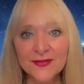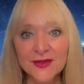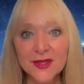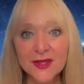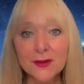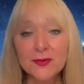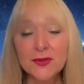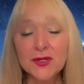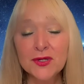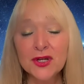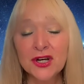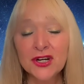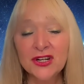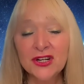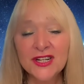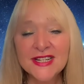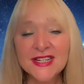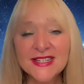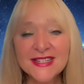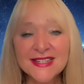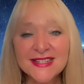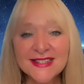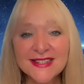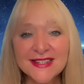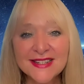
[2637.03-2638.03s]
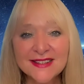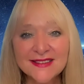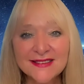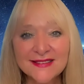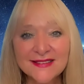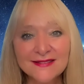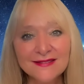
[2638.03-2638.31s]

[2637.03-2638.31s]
The purest